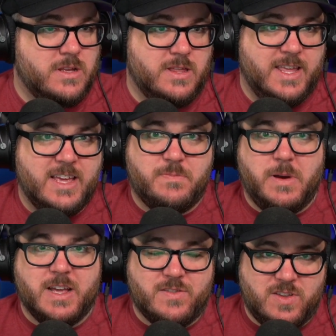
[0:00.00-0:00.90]
The
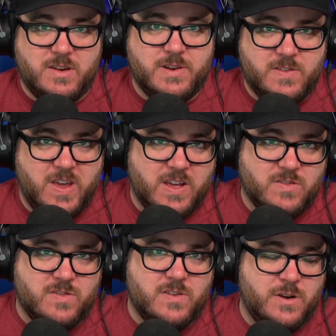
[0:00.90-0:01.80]
Xbox Series
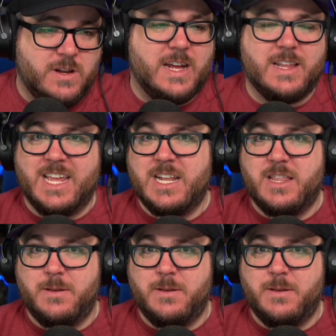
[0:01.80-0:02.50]
X, you're not getting